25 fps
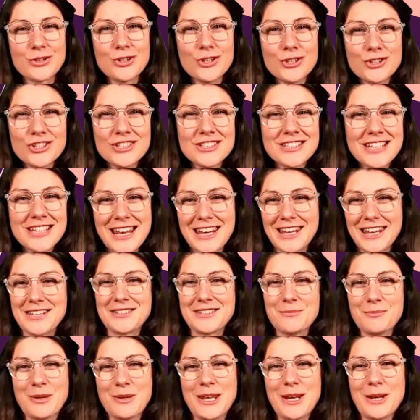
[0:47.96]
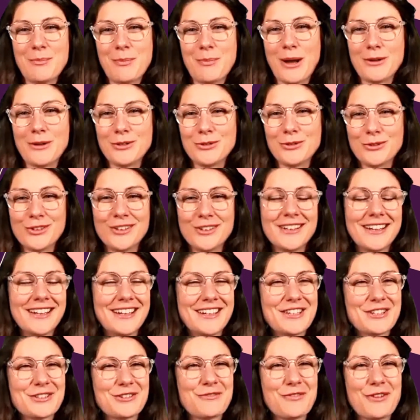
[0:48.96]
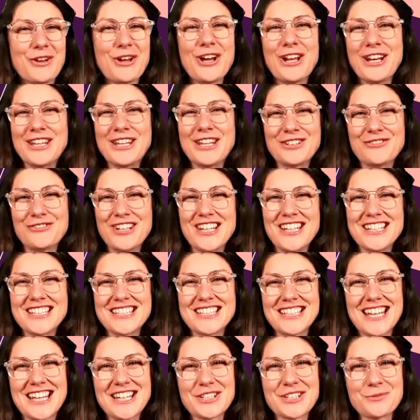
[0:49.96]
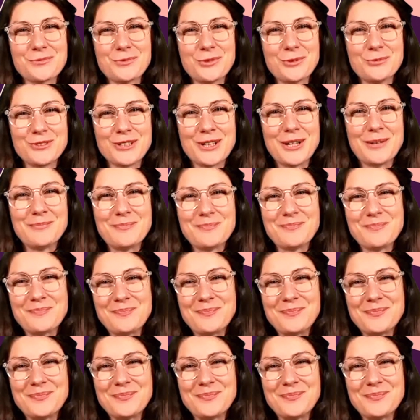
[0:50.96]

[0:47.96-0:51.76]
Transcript: could you tell us a bit about your sort of early career to get us warmed up?